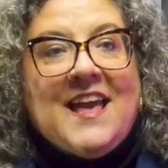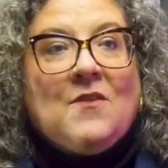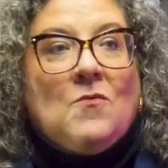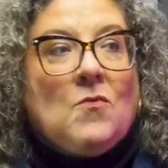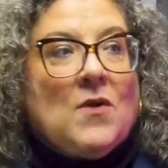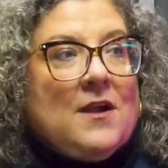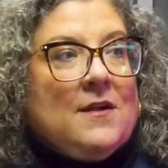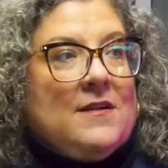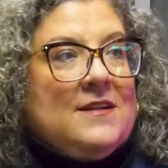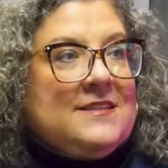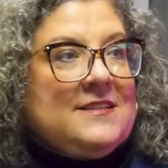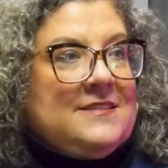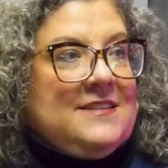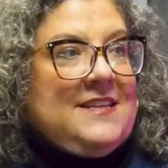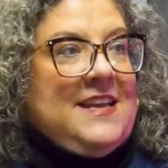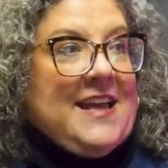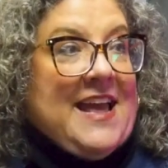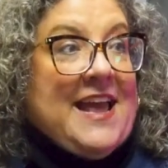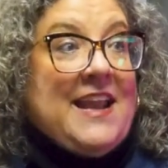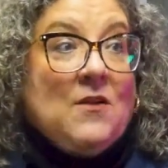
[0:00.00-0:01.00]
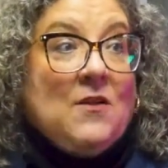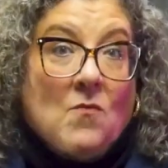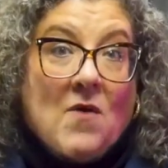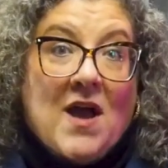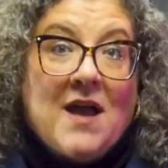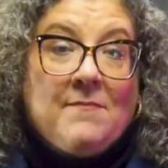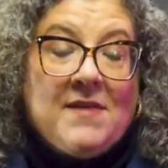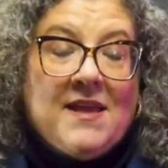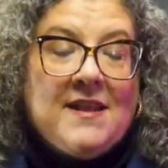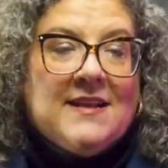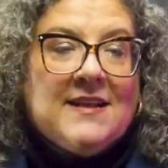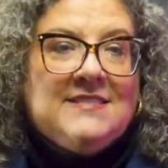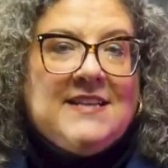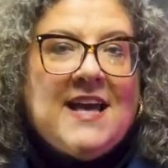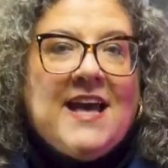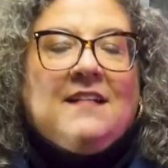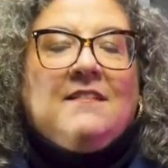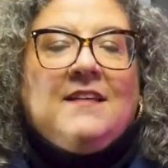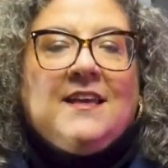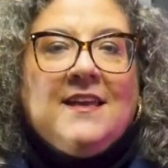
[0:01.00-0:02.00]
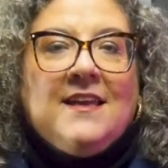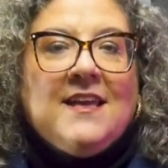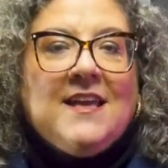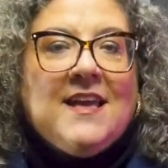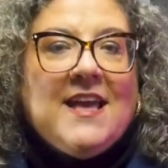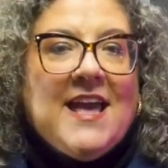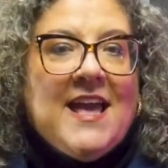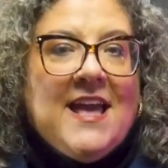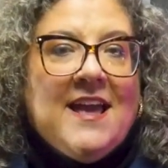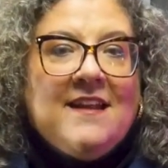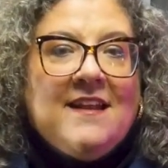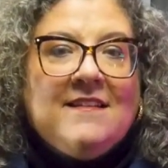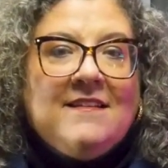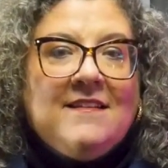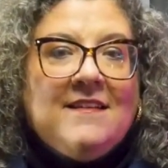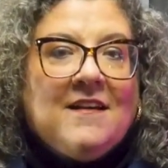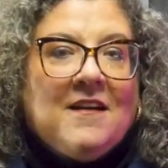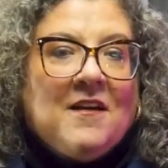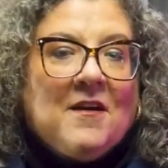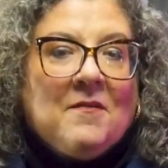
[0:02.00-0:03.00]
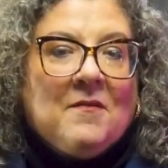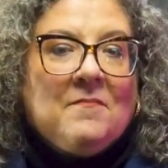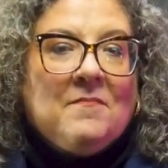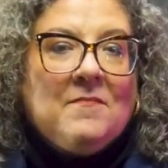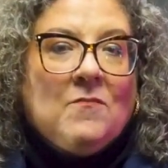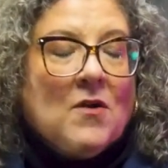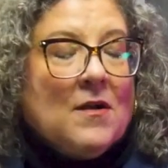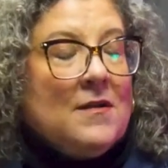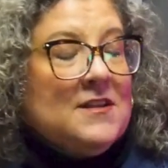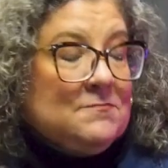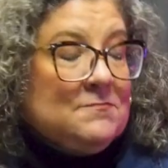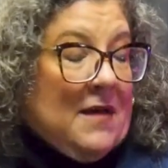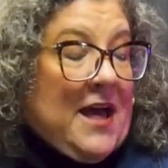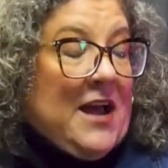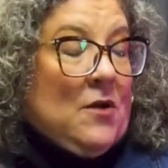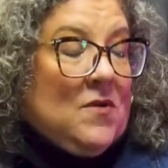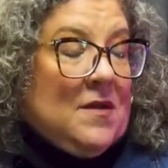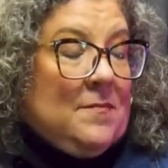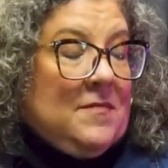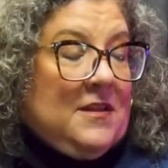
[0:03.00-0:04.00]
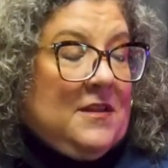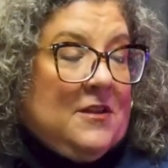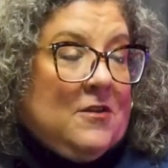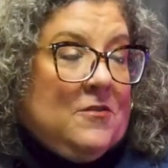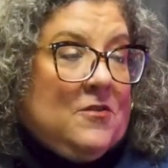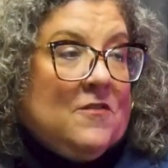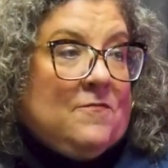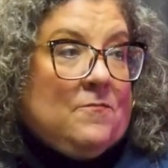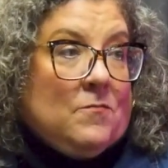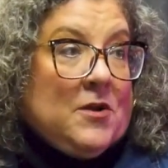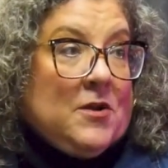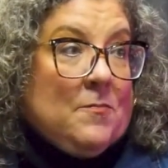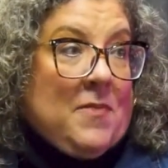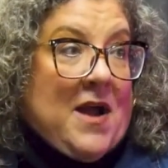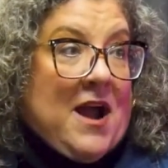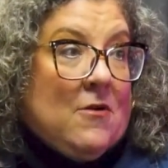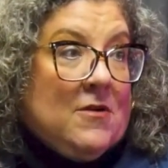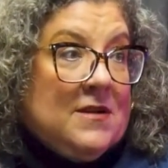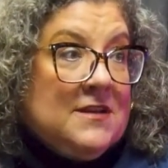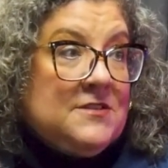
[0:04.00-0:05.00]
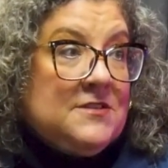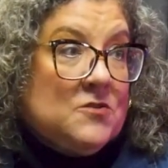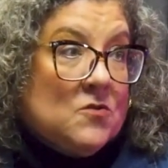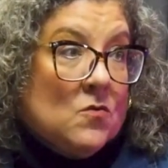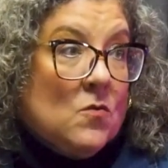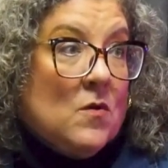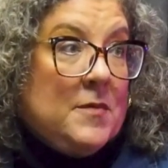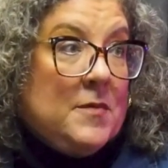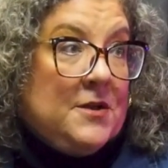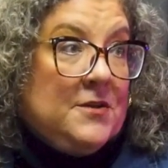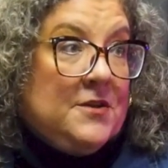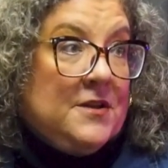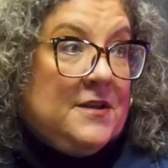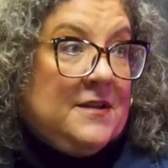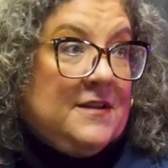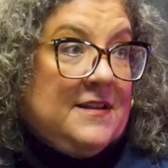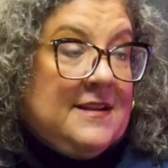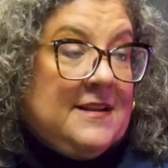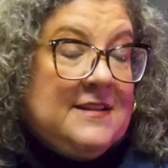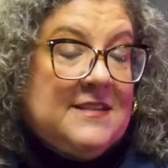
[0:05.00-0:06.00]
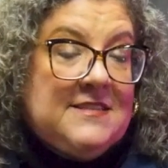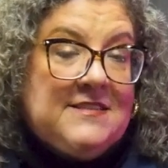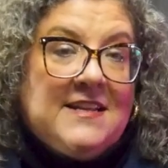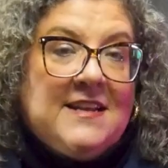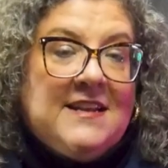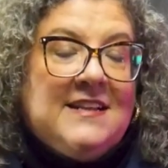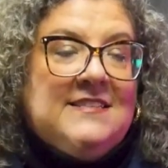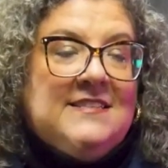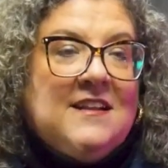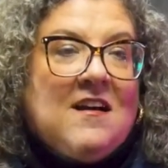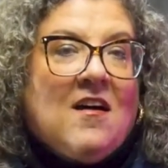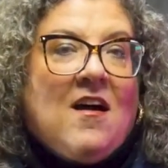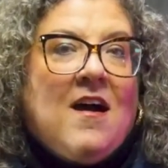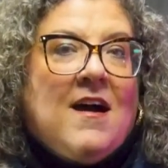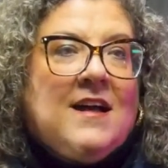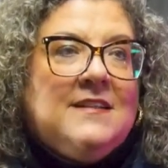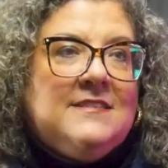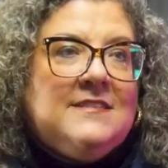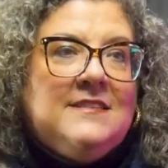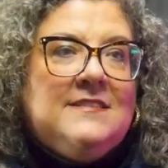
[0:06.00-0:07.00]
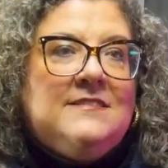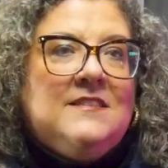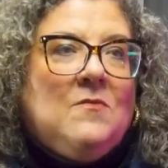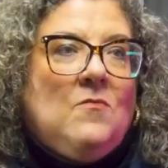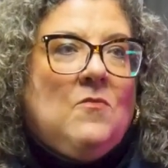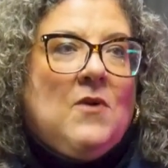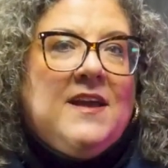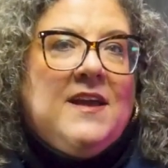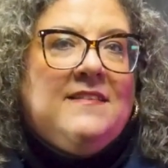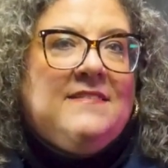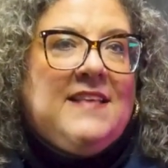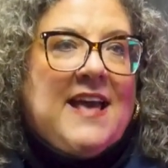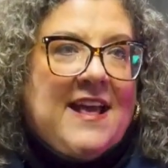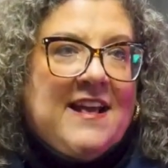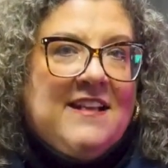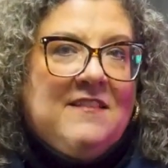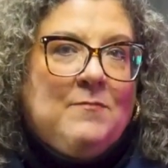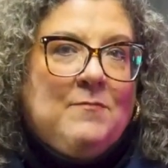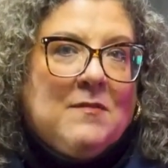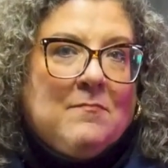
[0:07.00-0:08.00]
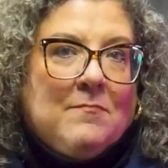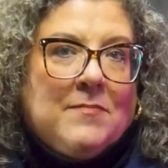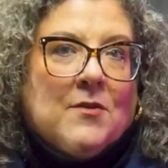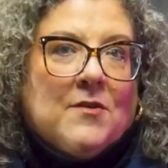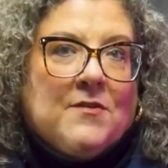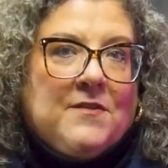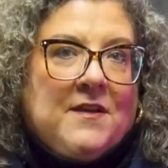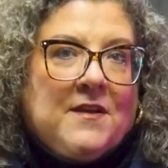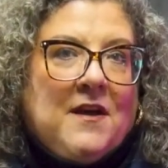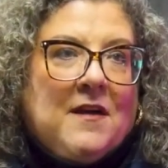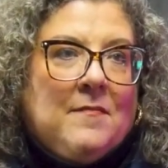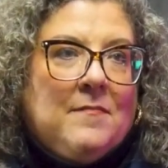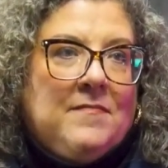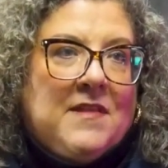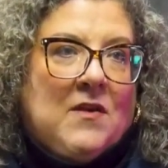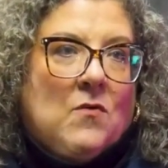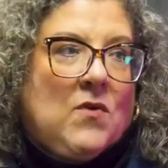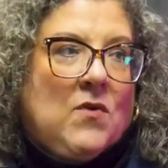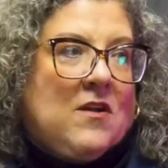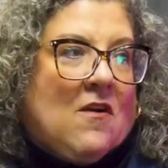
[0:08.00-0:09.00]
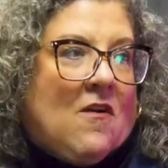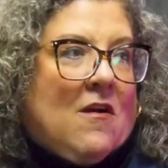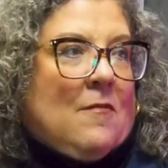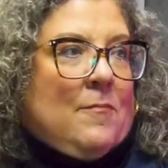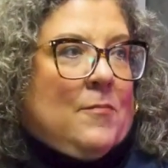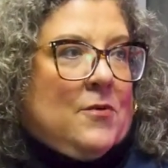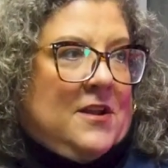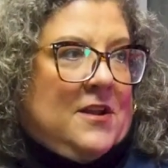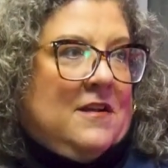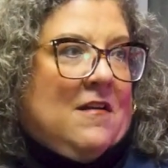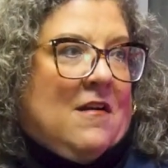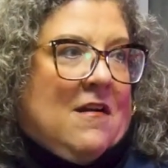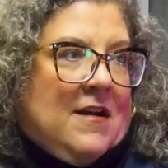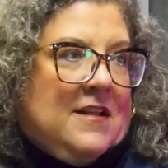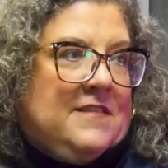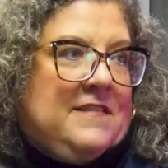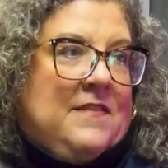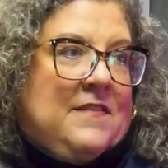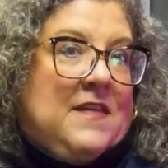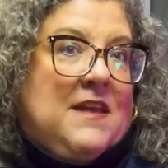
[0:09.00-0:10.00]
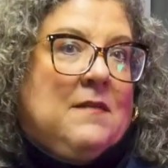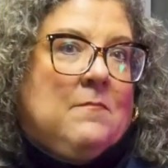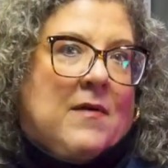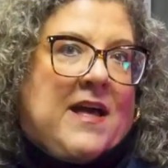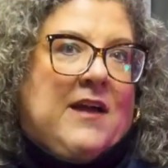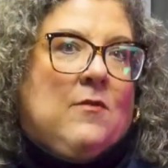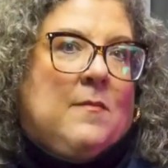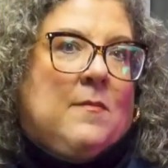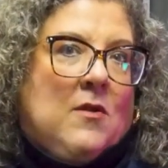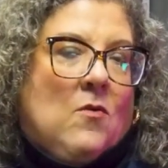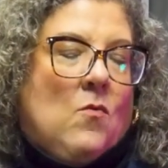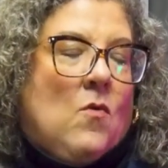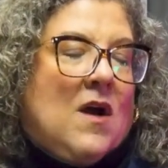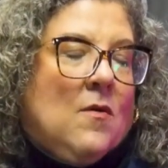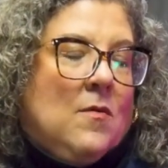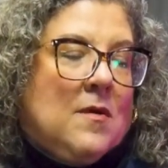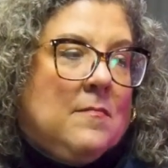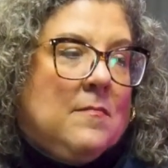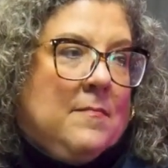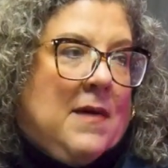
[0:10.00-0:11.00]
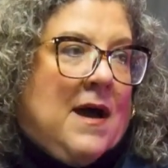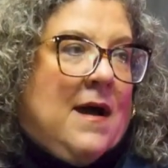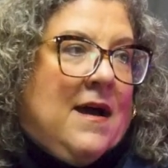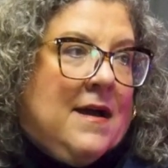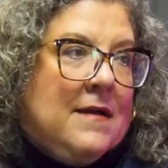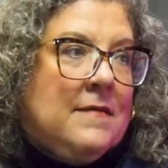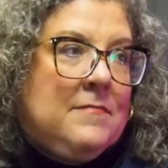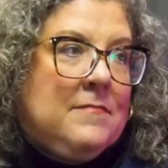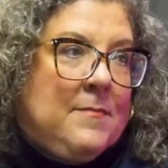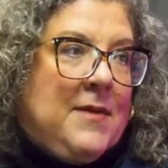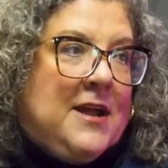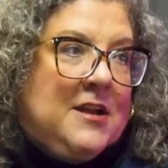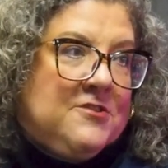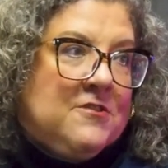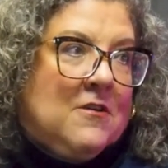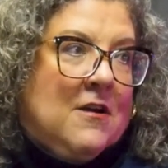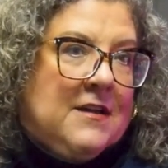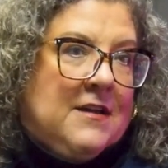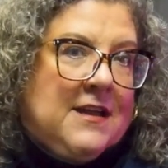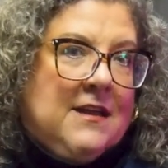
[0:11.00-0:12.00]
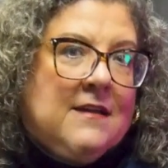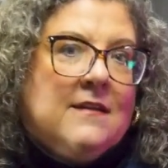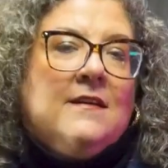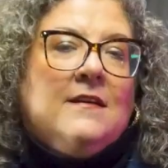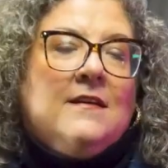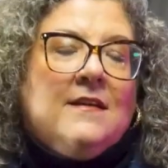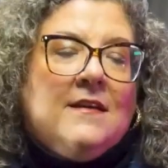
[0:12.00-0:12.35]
and, whereas yeah, and in white men exactly, and um, whereas black women, you know, your your power is in your womanhood, yeah. and it's and it's at odds, and in some ways that has been built up that we are put at odds. I think black women and white women by the patriarchy,